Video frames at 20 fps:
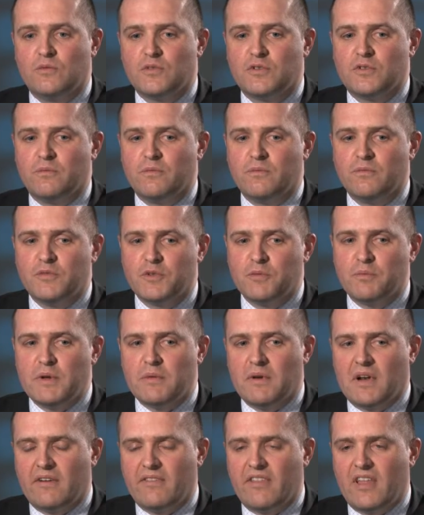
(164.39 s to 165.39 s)
Some
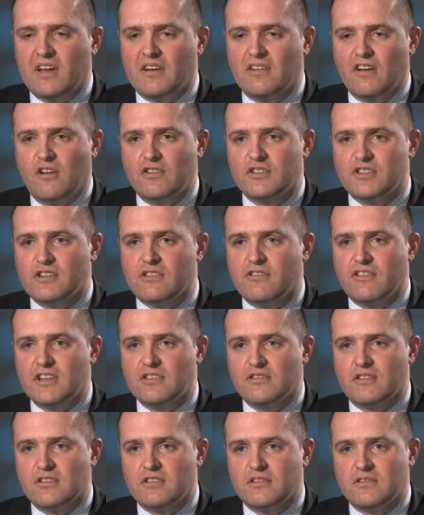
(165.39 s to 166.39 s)
people have that in large
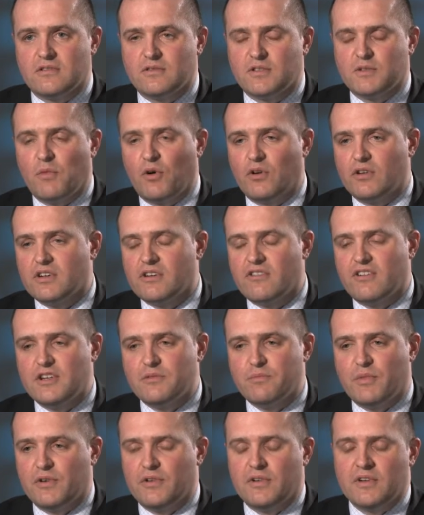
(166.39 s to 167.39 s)
degrees, others small
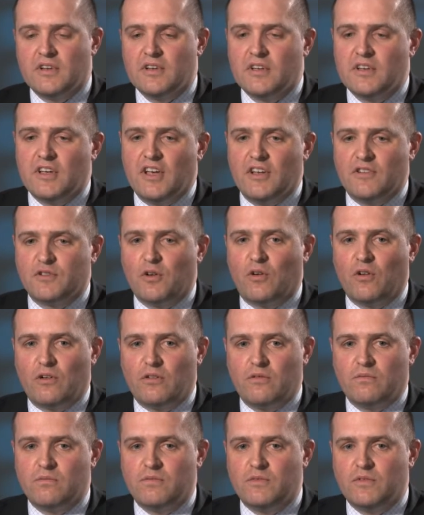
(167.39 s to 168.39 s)
degrees, but it's
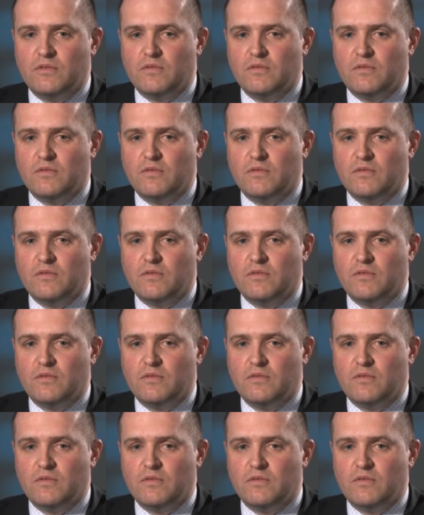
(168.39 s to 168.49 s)
all